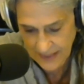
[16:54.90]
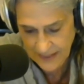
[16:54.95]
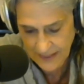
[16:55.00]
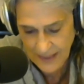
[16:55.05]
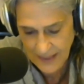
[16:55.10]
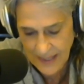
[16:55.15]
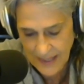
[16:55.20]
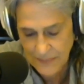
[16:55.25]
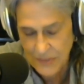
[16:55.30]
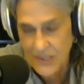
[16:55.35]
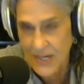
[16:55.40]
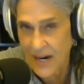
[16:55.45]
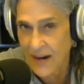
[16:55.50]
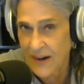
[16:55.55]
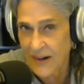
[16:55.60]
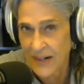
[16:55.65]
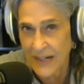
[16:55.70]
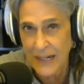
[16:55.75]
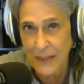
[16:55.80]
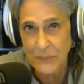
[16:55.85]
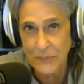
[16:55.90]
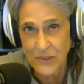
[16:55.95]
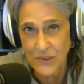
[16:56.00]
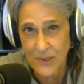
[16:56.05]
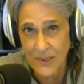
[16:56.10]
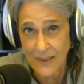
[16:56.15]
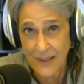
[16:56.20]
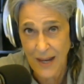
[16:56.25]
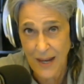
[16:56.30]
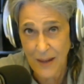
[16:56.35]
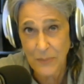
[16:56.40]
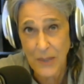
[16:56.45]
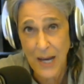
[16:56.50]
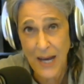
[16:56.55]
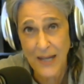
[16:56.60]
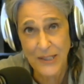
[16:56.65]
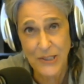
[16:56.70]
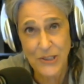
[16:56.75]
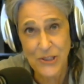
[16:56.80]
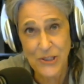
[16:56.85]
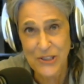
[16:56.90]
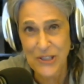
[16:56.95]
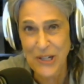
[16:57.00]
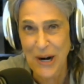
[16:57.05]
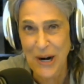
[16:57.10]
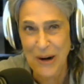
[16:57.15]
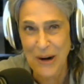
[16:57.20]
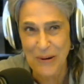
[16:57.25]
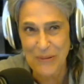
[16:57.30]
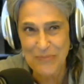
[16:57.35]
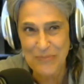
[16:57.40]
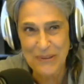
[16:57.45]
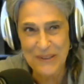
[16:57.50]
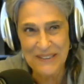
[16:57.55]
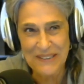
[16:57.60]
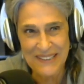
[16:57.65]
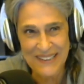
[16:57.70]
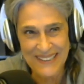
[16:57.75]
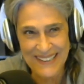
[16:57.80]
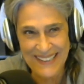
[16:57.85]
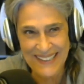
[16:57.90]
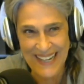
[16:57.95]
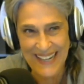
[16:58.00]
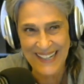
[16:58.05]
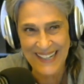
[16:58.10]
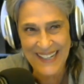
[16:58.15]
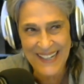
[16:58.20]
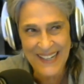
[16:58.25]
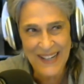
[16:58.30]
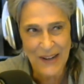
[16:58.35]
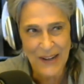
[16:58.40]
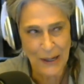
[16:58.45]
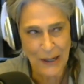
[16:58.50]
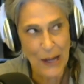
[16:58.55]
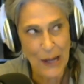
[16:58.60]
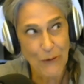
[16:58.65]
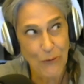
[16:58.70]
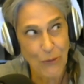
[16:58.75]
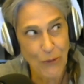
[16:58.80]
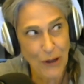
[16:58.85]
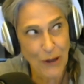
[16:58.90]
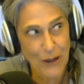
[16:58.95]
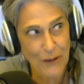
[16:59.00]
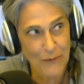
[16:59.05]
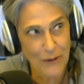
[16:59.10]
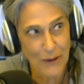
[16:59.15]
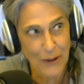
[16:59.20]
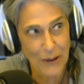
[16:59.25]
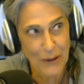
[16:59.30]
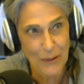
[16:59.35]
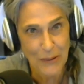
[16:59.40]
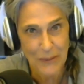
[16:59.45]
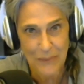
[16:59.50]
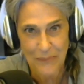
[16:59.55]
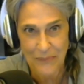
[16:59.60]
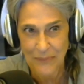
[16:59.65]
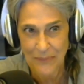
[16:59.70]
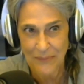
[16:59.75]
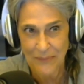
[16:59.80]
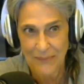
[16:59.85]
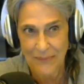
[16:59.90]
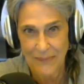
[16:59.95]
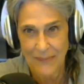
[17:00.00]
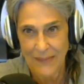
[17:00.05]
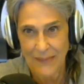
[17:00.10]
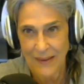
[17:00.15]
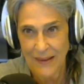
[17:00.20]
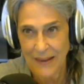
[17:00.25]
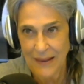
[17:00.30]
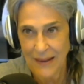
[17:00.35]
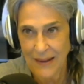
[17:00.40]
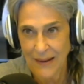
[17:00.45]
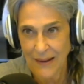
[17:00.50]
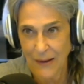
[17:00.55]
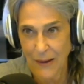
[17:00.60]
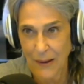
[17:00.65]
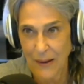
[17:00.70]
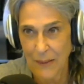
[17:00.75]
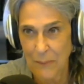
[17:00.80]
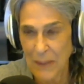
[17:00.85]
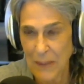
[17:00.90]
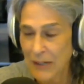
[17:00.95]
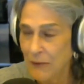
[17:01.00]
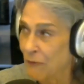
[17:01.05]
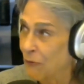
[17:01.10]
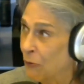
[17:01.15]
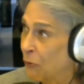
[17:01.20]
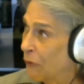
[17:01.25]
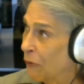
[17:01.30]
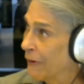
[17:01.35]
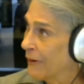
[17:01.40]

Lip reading: I'm sorry, I'm not as sharp today. I can't think of a metaphor.